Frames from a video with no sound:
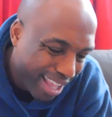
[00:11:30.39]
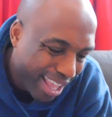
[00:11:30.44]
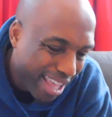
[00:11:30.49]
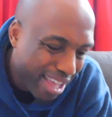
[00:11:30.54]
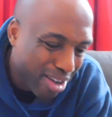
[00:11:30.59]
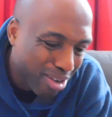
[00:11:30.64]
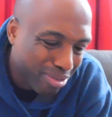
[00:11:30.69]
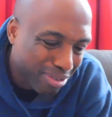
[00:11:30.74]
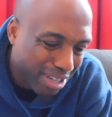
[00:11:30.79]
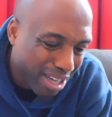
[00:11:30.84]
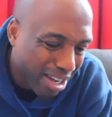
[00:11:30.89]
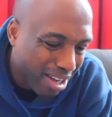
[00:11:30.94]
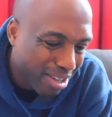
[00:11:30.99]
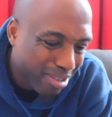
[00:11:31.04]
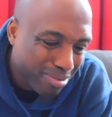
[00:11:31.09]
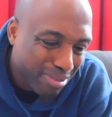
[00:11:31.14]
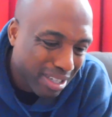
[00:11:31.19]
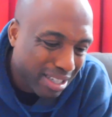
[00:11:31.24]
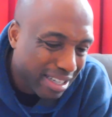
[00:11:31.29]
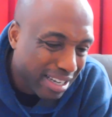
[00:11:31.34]
Hell no,
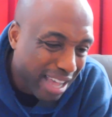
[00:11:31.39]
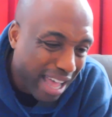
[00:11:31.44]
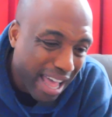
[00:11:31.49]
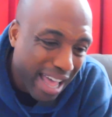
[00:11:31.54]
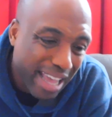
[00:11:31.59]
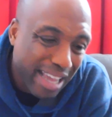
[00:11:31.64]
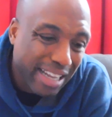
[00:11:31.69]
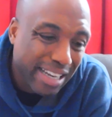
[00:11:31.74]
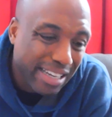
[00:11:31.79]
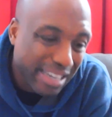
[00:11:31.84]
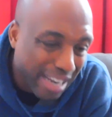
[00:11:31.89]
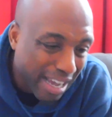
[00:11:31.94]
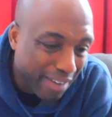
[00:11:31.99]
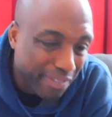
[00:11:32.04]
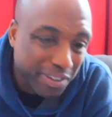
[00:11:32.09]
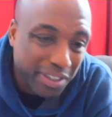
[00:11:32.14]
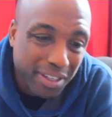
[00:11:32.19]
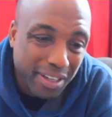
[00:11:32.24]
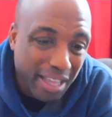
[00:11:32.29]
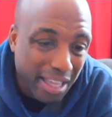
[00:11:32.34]
nah, I ain't
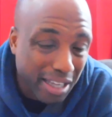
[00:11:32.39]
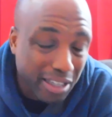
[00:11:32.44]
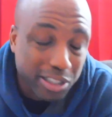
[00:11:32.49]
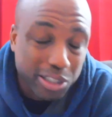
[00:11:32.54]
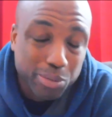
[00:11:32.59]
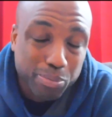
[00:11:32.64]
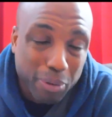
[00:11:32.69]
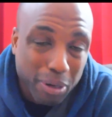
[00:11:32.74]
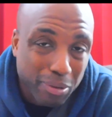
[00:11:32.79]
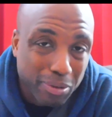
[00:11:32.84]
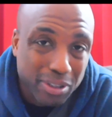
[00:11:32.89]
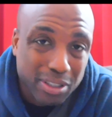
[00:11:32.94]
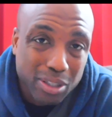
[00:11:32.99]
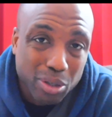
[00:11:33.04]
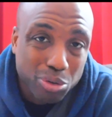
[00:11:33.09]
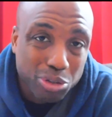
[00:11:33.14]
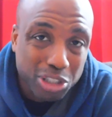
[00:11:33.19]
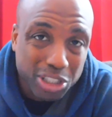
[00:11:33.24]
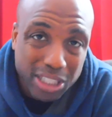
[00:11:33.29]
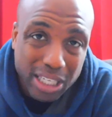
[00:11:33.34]
never experienced
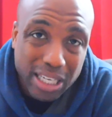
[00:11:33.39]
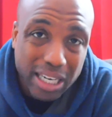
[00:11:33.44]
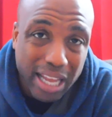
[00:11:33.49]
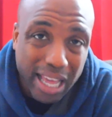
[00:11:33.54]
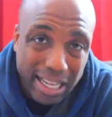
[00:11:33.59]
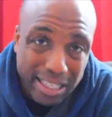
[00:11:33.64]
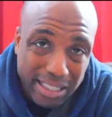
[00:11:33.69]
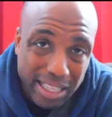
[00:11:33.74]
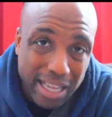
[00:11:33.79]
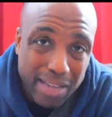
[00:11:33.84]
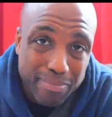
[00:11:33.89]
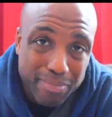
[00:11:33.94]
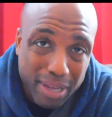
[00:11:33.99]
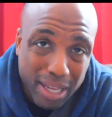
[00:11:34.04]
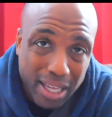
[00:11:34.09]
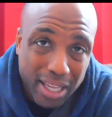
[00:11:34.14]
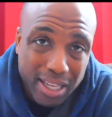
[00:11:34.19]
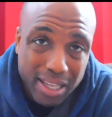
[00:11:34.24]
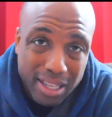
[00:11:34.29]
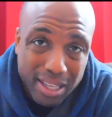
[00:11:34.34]
no shit like that,
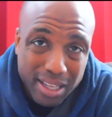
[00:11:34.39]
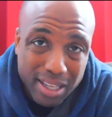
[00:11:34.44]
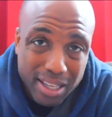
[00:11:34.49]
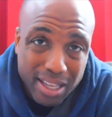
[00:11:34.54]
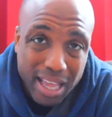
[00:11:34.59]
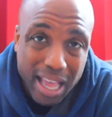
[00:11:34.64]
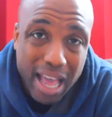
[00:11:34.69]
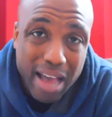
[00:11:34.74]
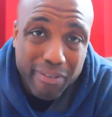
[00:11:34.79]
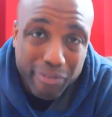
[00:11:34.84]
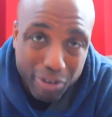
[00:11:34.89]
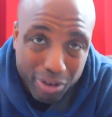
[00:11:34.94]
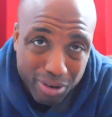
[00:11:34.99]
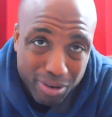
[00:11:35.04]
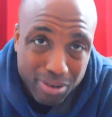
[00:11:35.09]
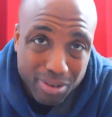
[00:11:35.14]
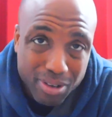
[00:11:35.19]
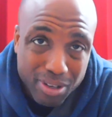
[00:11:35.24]
man. Ever.